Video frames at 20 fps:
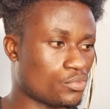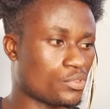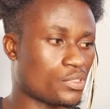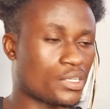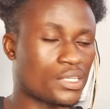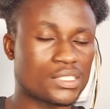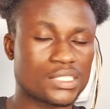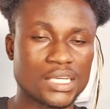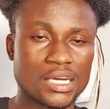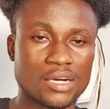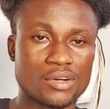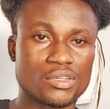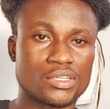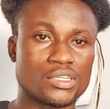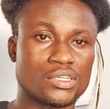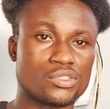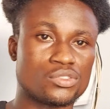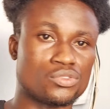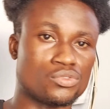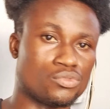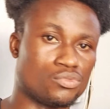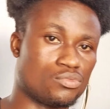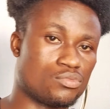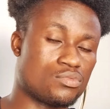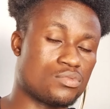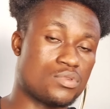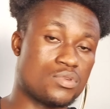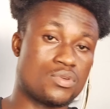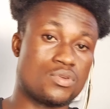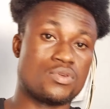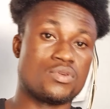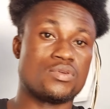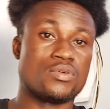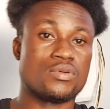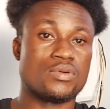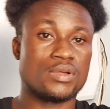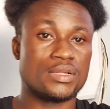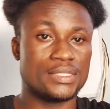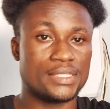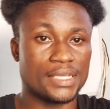This is how you need to
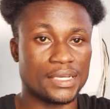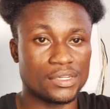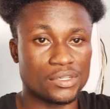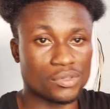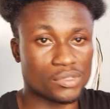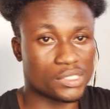turn your